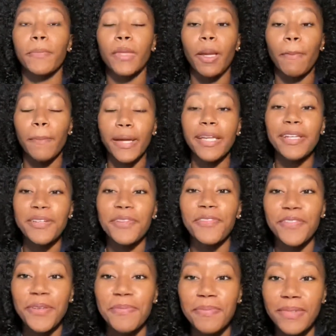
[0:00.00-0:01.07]

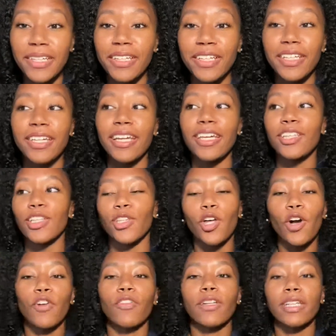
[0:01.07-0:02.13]
benefit me in the
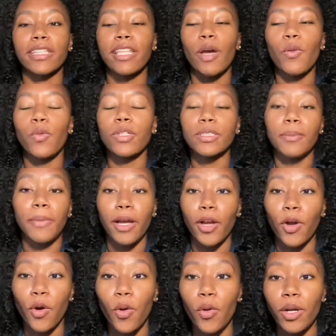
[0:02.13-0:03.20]
long run. Like, that wasn't my
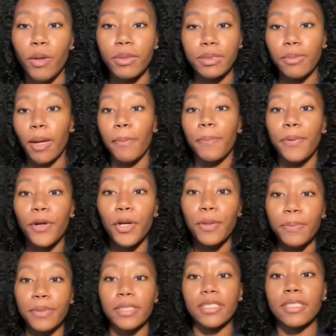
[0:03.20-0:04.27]
goal. That was my
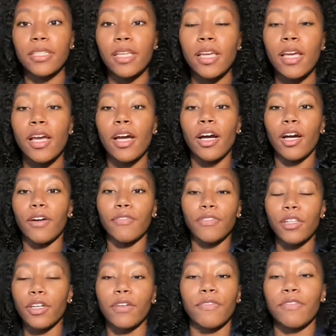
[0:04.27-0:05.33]
purpose of
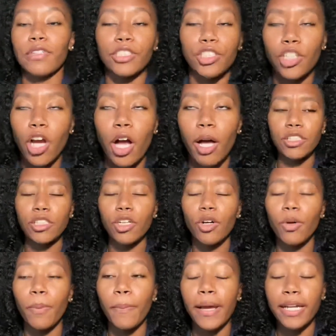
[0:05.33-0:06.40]
looking for a job.
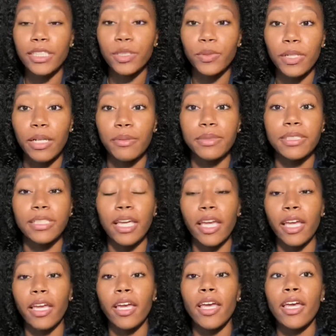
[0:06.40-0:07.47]
So back to what I was
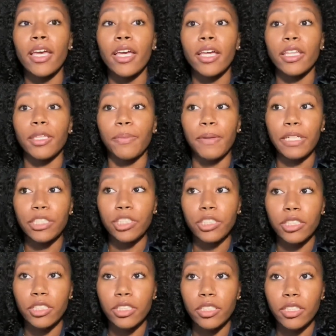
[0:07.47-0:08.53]
saying, the
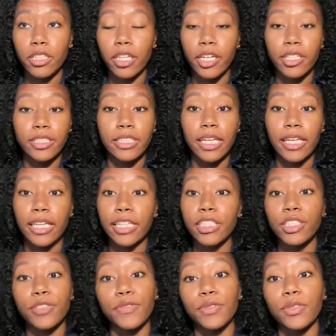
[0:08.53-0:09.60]
patient care tech
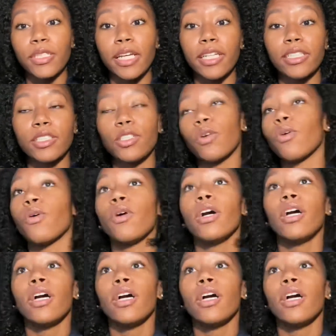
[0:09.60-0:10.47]
interview day. So